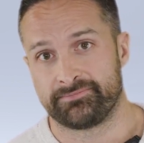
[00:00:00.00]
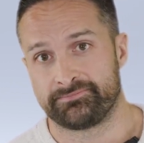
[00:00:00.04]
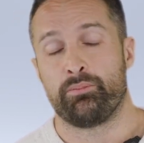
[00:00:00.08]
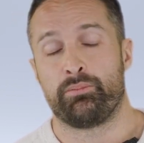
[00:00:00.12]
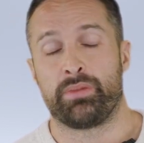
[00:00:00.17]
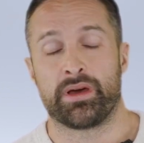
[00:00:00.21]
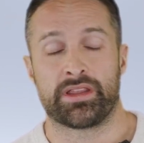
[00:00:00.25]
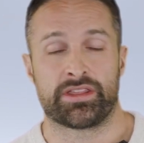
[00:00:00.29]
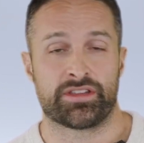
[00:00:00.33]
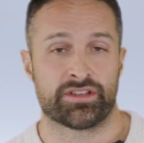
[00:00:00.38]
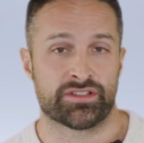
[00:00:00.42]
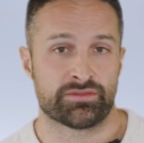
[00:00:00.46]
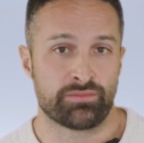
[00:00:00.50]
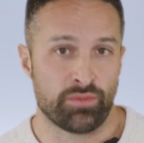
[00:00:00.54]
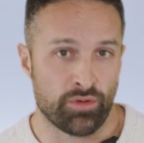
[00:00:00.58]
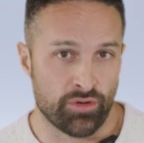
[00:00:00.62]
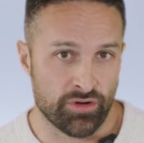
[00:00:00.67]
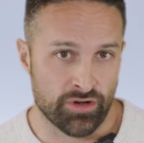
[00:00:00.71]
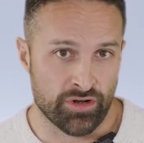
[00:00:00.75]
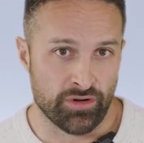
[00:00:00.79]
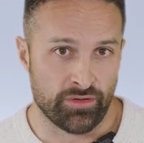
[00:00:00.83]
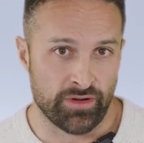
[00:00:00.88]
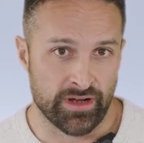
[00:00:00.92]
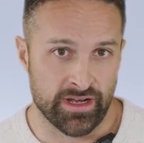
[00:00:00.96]
But there's
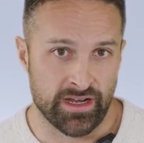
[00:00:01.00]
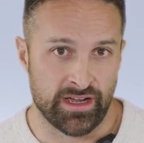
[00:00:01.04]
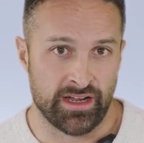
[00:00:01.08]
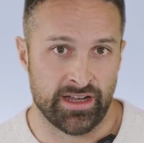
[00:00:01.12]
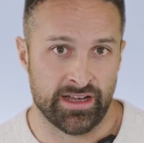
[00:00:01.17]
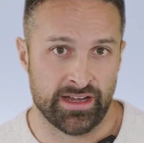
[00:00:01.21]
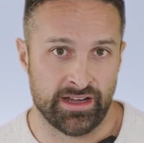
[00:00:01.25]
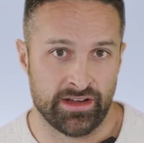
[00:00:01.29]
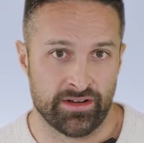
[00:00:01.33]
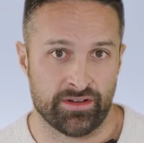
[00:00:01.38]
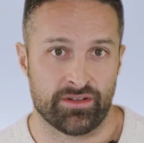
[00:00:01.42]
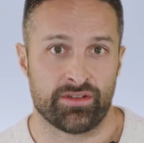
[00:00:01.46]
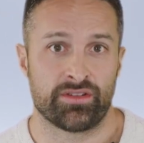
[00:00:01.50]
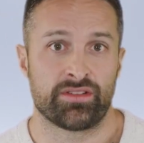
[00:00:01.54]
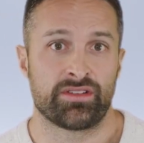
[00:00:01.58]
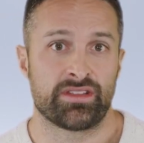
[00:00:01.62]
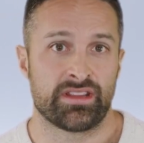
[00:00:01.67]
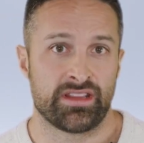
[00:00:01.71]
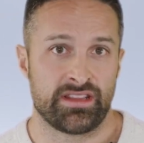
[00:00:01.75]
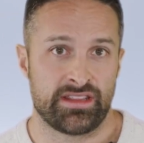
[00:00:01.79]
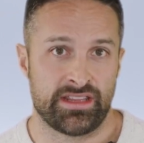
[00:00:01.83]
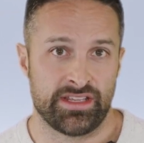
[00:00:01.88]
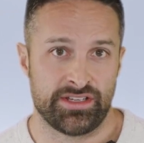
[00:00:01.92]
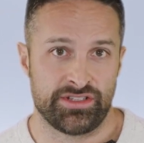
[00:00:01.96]
more going on here
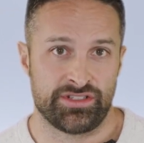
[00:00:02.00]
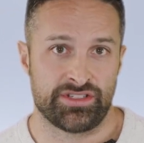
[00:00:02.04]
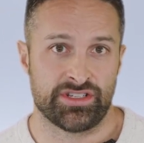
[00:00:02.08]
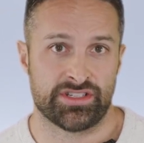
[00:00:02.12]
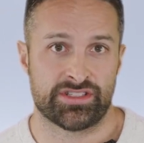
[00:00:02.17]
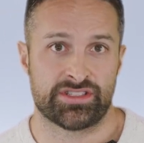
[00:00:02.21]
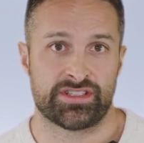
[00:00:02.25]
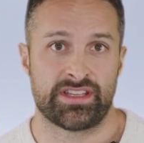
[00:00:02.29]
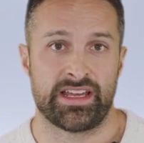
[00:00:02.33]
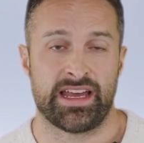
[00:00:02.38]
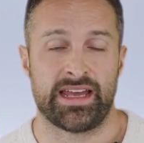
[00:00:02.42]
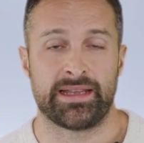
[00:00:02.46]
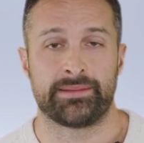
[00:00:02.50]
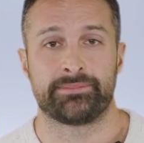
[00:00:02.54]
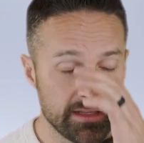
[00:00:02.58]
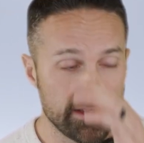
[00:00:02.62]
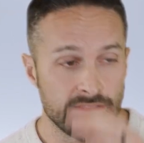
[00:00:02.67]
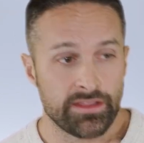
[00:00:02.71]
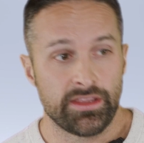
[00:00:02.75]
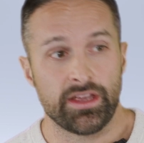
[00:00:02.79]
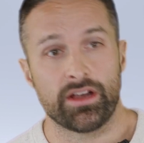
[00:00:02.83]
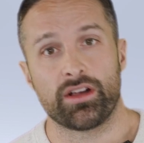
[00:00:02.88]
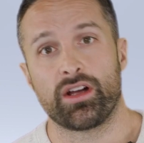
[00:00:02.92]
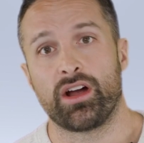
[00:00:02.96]
than just that.
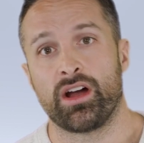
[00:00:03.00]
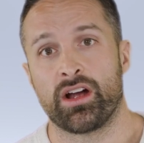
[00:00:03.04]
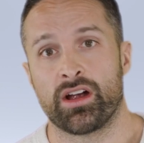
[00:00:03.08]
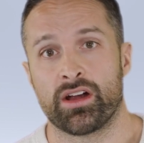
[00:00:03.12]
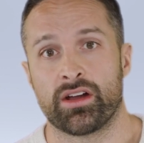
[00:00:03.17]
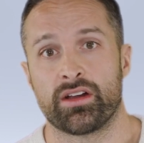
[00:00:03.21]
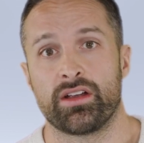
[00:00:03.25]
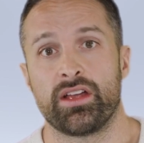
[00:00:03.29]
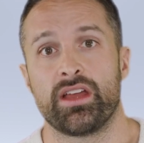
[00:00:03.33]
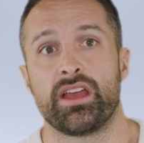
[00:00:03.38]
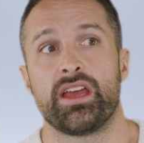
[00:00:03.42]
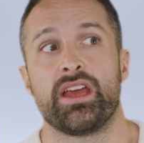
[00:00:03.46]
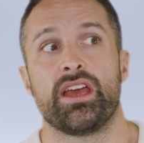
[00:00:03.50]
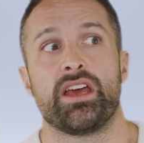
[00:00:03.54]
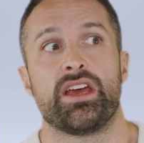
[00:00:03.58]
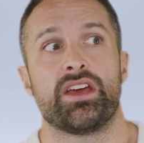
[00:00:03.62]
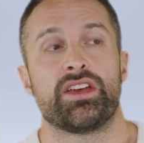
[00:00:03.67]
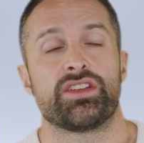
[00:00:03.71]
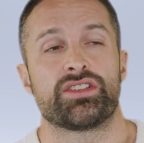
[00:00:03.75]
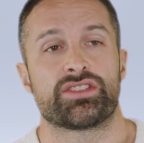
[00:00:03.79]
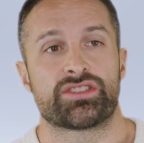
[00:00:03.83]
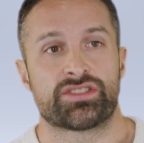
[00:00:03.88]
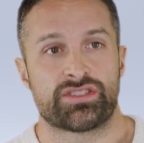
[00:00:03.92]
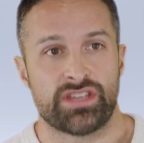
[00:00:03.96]
There are
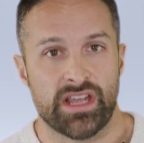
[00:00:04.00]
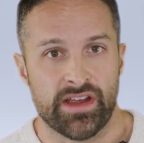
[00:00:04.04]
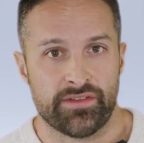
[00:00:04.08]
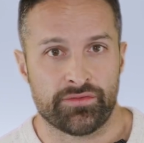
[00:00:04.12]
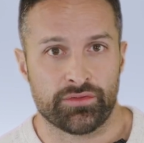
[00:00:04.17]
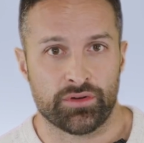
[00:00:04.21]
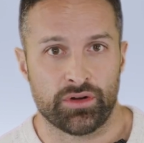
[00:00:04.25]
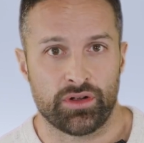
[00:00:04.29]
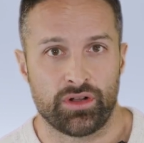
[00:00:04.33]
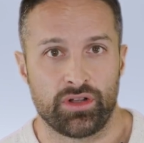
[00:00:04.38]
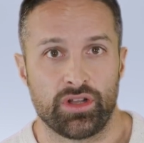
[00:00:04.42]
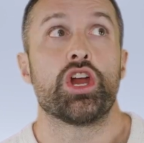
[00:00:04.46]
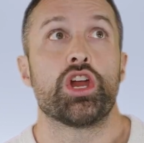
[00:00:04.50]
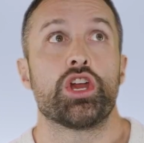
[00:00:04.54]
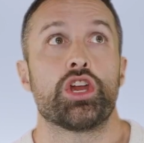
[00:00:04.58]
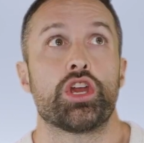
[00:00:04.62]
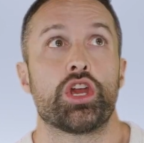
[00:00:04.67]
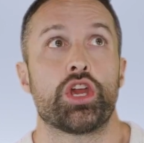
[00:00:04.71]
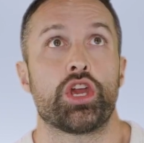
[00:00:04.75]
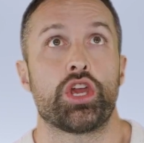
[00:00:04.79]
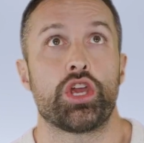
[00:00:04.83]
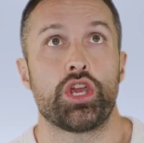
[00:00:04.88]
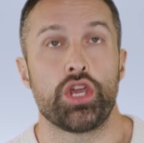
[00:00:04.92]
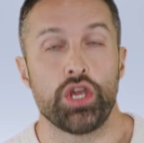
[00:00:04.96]
several
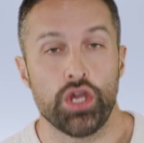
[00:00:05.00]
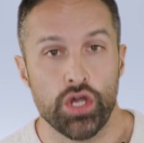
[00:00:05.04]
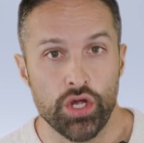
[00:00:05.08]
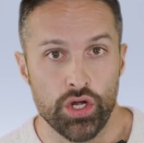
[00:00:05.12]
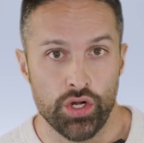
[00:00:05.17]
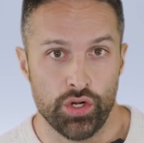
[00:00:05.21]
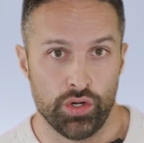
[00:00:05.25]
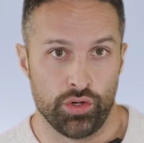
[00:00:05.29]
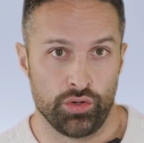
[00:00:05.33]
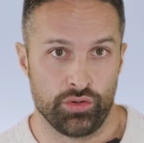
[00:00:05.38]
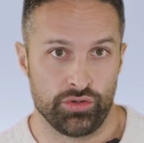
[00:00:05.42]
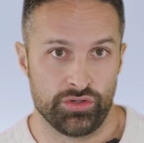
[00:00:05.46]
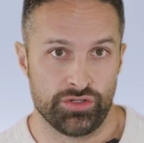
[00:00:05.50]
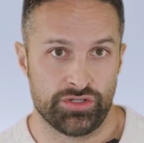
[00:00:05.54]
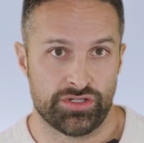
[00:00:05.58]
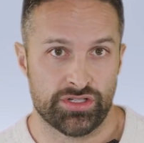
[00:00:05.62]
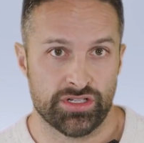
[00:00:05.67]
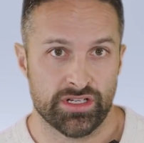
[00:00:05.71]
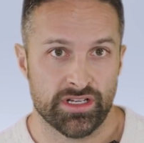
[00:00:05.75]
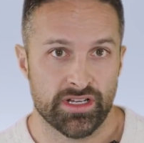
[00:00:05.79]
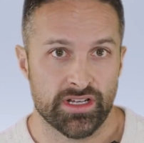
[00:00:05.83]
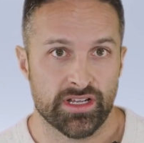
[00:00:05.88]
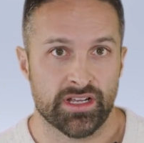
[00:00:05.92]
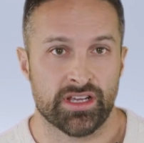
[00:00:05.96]

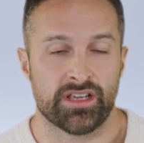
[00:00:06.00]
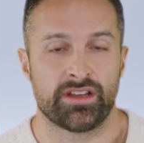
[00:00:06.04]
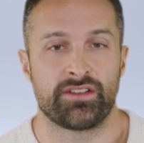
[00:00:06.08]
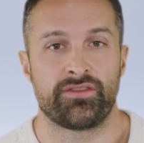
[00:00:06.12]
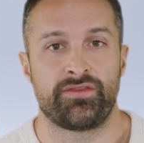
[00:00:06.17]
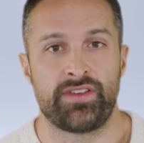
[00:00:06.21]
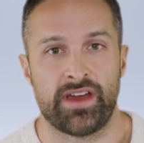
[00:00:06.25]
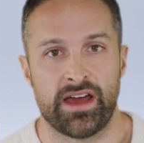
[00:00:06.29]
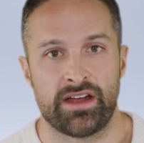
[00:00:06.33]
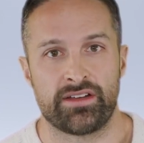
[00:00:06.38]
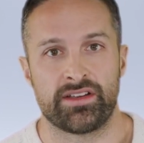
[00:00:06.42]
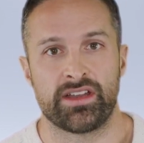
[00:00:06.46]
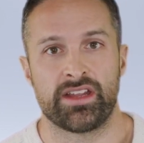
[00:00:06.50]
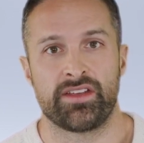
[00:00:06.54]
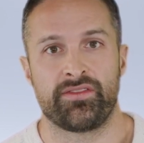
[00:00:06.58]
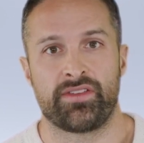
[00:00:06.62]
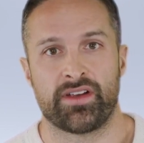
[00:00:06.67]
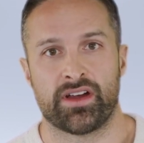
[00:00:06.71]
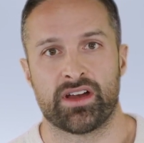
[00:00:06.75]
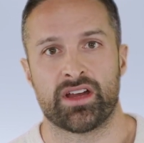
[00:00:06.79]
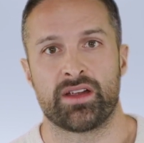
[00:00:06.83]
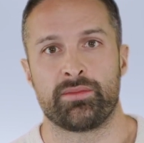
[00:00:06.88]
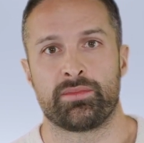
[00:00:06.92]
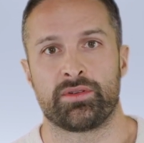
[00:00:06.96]
huge confounding
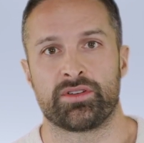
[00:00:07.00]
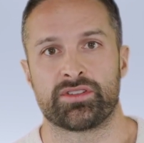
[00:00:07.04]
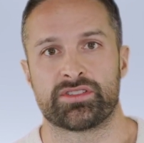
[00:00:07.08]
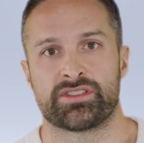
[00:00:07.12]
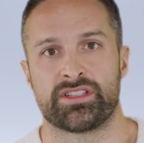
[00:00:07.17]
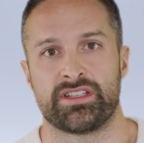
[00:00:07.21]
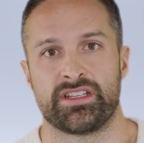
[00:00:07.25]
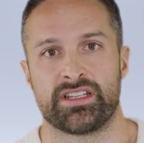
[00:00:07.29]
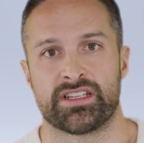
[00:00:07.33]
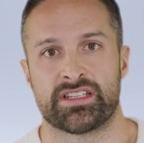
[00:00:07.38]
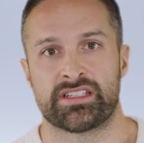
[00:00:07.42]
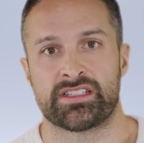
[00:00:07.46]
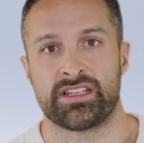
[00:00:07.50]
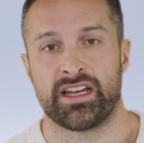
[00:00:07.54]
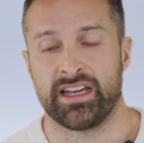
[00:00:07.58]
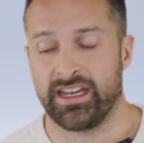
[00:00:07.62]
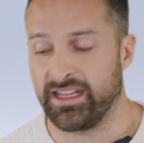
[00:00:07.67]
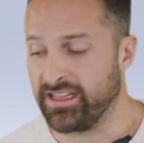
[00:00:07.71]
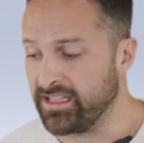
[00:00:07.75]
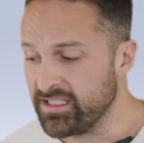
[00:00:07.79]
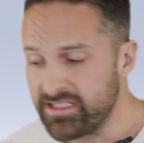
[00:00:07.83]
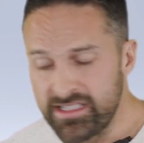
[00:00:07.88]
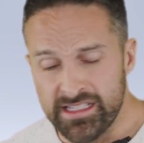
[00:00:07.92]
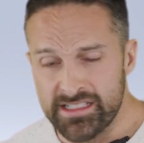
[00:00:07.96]
variables in this study.
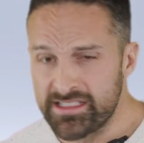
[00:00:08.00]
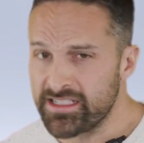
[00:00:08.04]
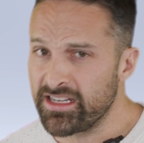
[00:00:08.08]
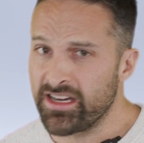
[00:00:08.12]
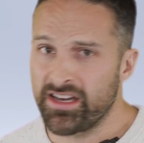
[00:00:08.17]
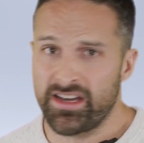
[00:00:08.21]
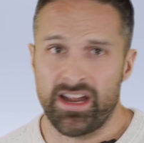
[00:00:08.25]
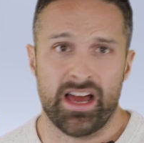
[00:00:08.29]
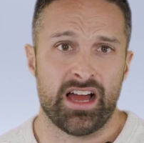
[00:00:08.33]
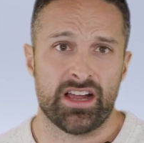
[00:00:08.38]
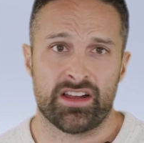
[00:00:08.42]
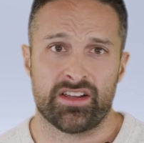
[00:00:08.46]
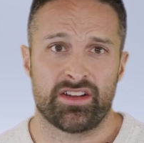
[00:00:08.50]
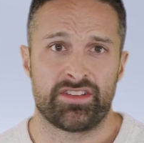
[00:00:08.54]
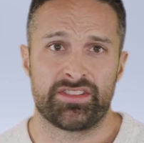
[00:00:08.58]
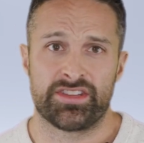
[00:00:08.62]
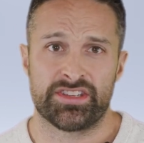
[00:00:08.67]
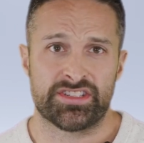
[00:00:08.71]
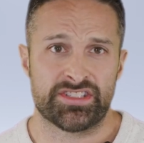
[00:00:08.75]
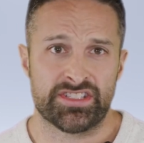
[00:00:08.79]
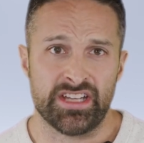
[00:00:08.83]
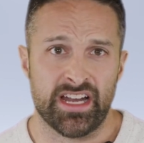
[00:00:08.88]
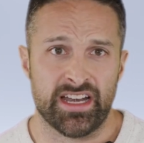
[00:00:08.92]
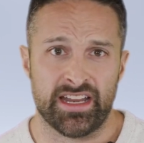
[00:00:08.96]
And this isn't a knock on the
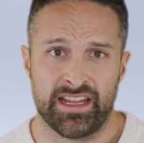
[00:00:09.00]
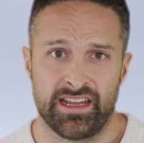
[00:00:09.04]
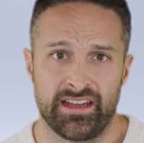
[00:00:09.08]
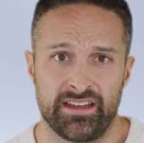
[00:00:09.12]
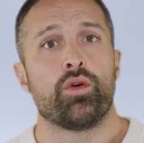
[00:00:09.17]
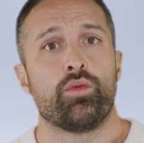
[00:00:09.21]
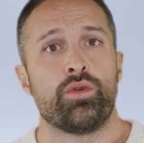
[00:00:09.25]
study.